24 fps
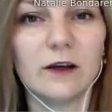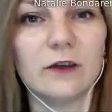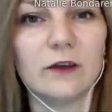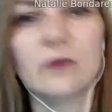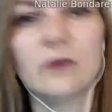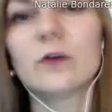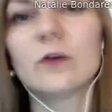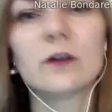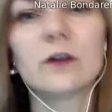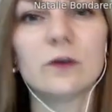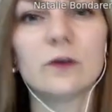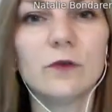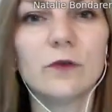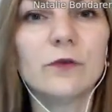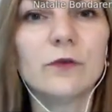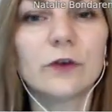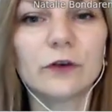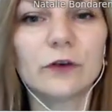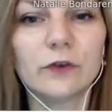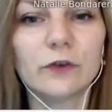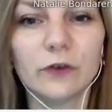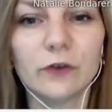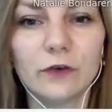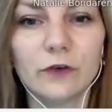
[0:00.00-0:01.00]
you can
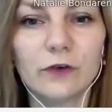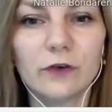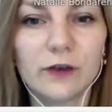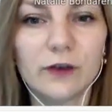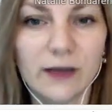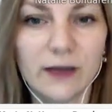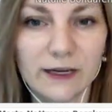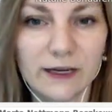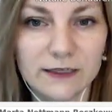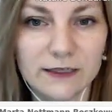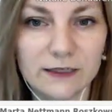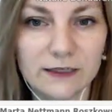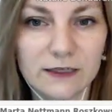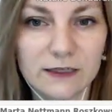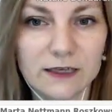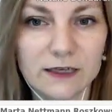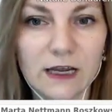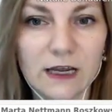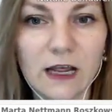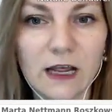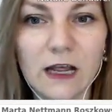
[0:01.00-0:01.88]
offer to your guests.